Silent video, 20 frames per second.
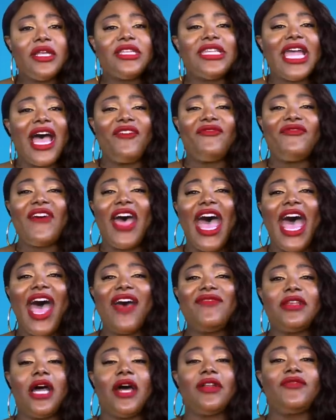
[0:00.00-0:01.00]
Y'all
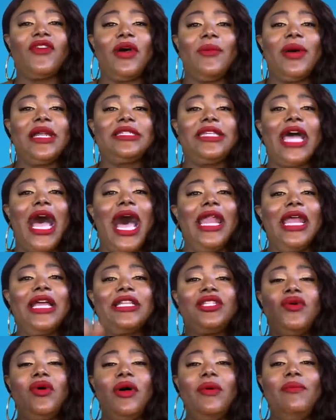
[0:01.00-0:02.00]
from $1
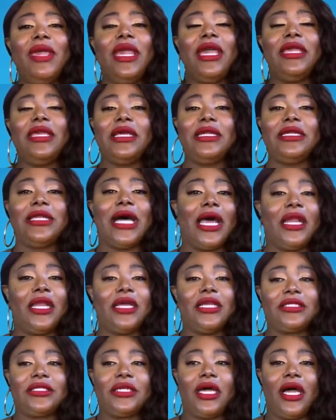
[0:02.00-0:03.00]
to $1 million,
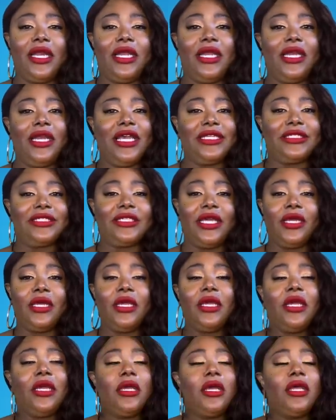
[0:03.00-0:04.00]
honey. Listen.
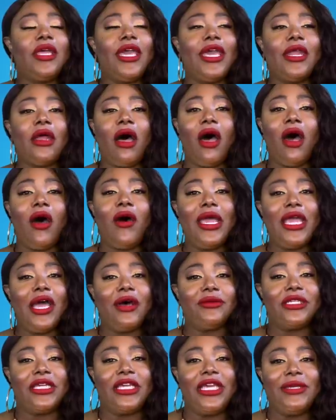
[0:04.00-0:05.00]
It all
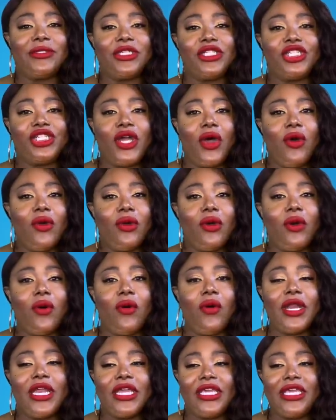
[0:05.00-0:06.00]
helps. It keeps the show
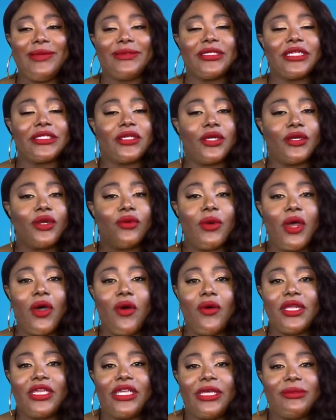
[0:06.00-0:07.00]
going. It keeps us on the
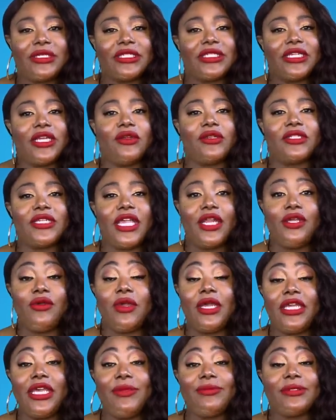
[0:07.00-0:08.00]
road. It keeps us entertaining.
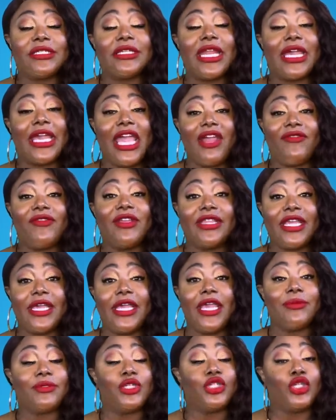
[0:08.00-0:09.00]
It keeps us like everything
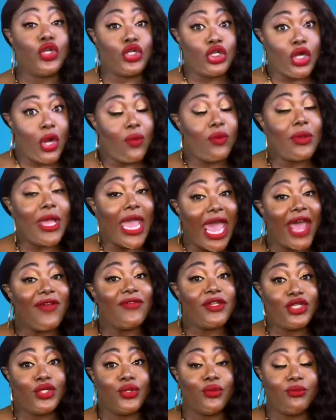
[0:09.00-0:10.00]
helps. You don't
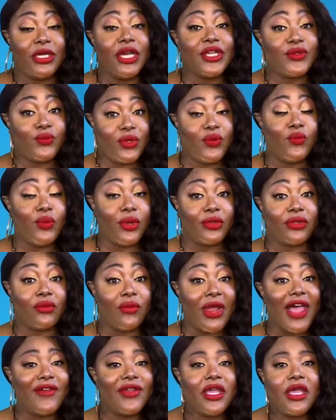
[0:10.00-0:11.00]
have to because we will
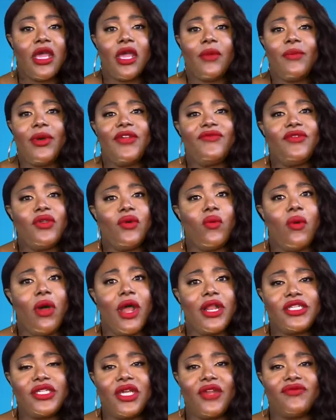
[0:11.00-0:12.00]
thrive. But if you
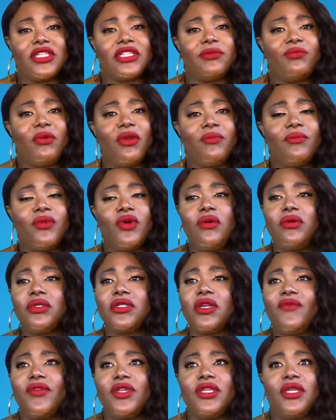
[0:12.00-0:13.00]
want to, if the spirit
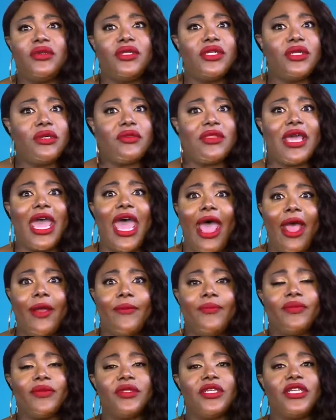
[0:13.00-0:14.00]
moves over, you do that.
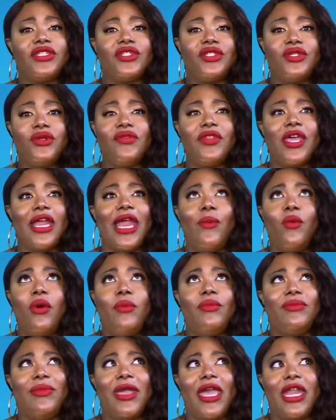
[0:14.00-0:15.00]
Just do that. I
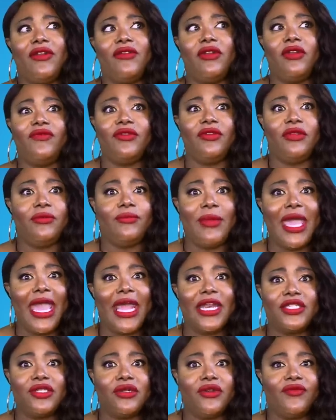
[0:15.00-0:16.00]
won't be mad at
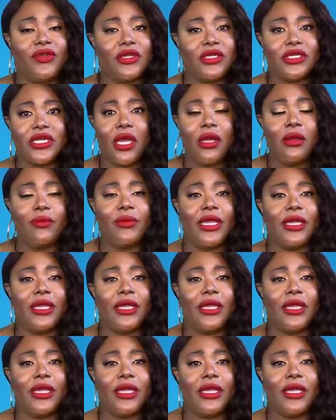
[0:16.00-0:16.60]
you if you don't.